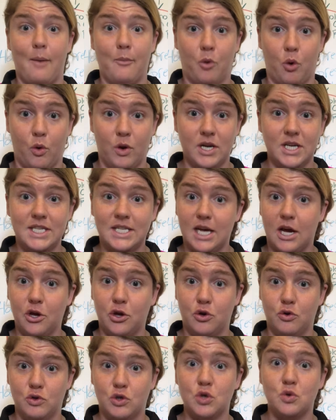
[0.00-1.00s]
I'm going to tell
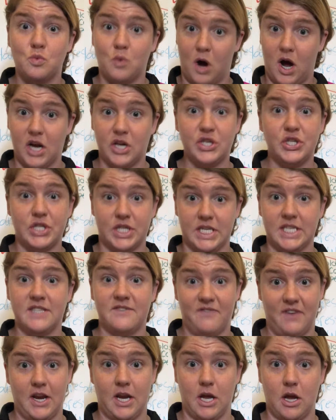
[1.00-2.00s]
you to watch this
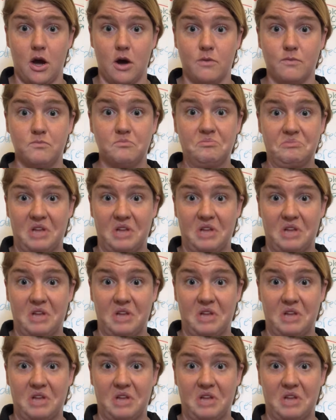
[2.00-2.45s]
video